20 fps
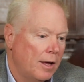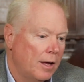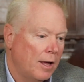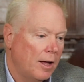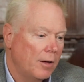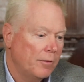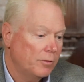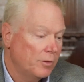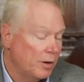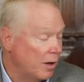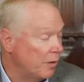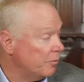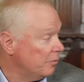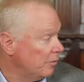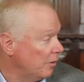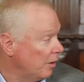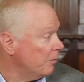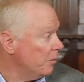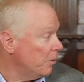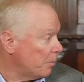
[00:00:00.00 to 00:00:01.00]
of,
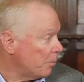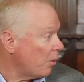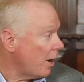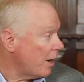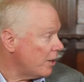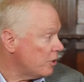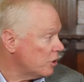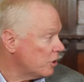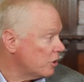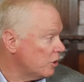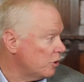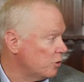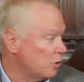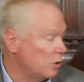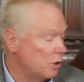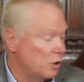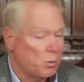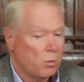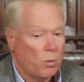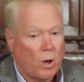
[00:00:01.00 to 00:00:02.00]
of, of, the projects
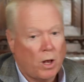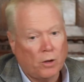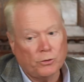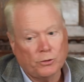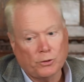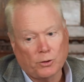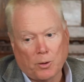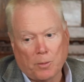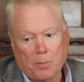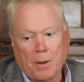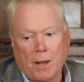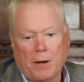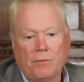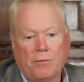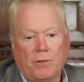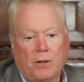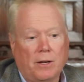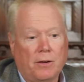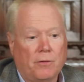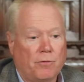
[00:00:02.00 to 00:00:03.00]
as, as, well, so you're
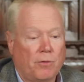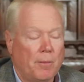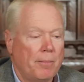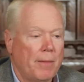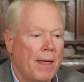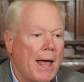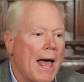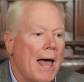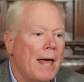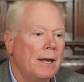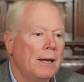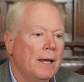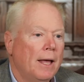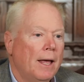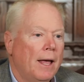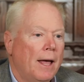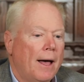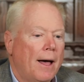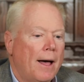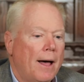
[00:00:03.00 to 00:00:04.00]
benefiting from that.
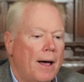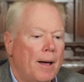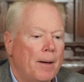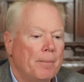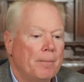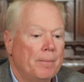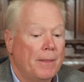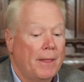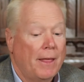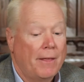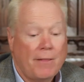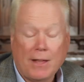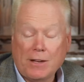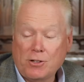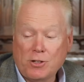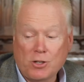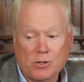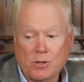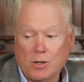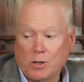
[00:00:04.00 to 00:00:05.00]
Um, and then
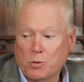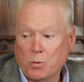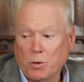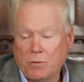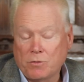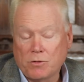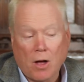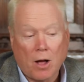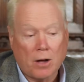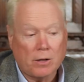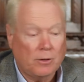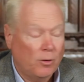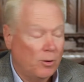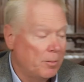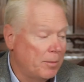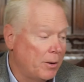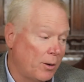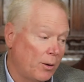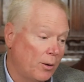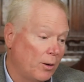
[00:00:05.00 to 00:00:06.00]
just as we've talked a
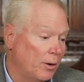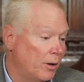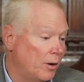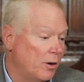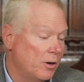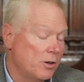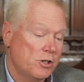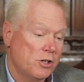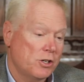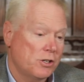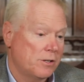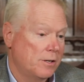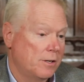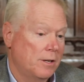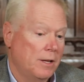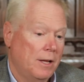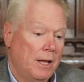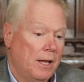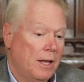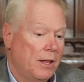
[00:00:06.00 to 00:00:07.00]
little bit earlier, just
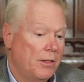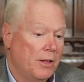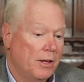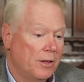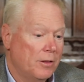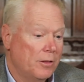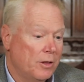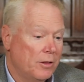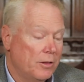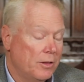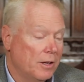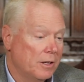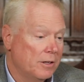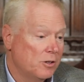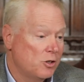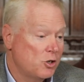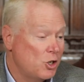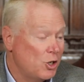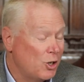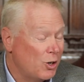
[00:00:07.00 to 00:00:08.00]
the, the, the
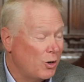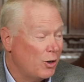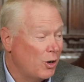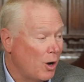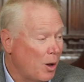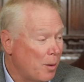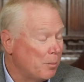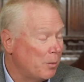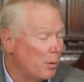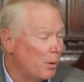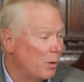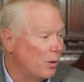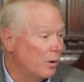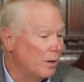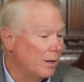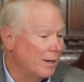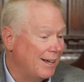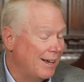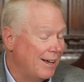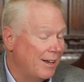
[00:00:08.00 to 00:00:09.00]
sheer
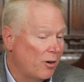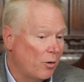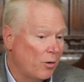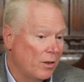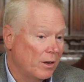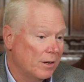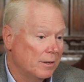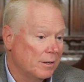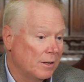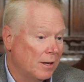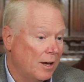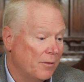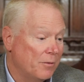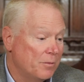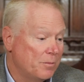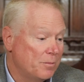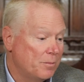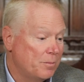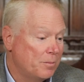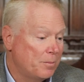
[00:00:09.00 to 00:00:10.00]
number uh, or
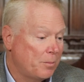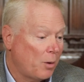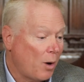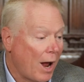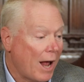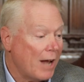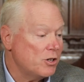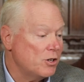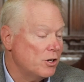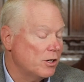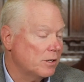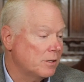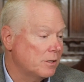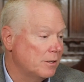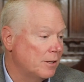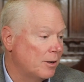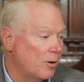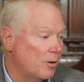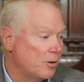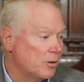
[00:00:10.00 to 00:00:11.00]
the projects
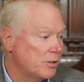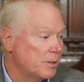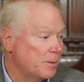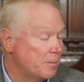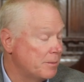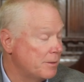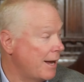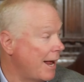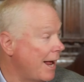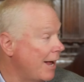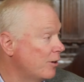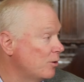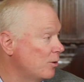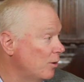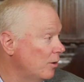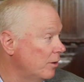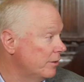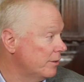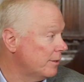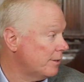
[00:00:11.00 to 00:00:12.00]
that are
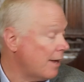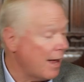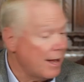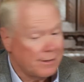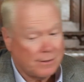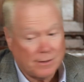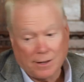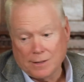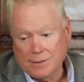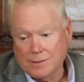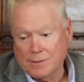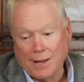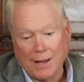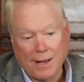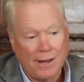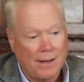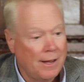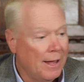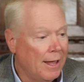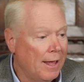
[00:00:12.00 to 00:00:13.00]
substantial in size, and let's
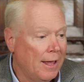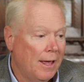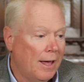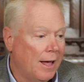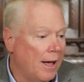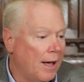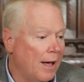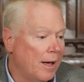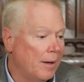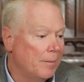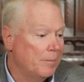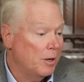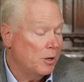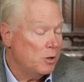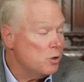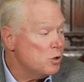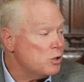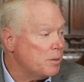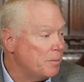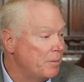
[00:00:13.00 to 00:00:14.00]
say uh, it
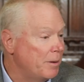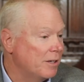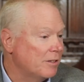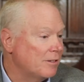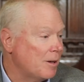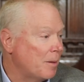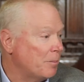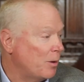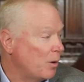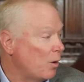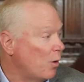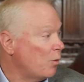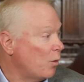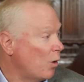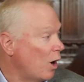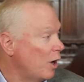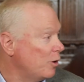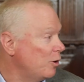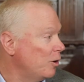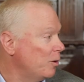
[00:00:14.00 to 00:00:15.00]
used to be something
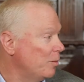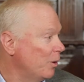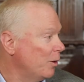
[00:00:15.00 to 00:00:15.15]
over hundred